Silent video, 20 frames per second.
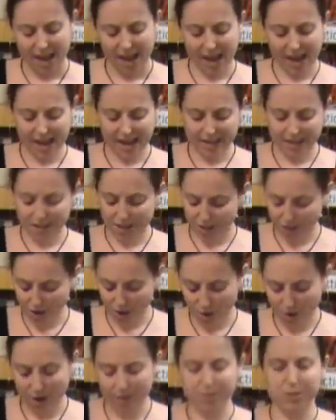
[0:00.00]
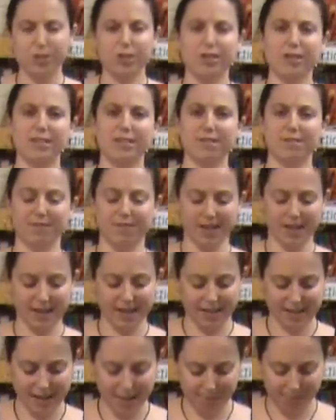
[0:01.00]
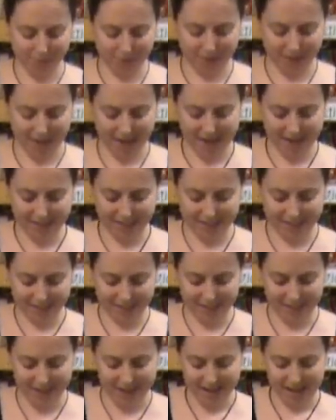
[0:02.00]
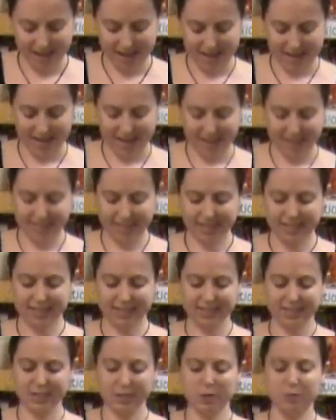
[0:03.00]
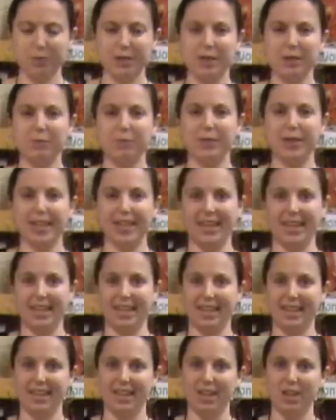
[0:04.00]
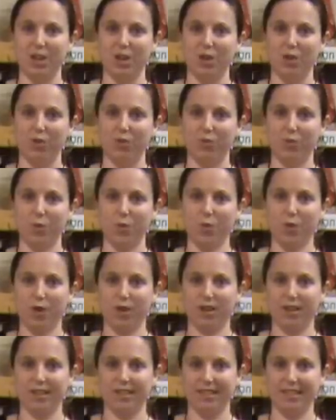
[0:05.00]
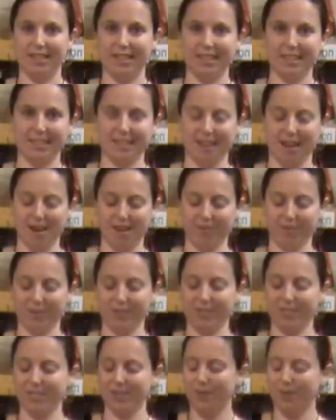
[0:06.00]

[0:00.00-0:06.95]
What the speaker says: And though I'm sure it's a fine netbook case, it's a little bit big for these covers.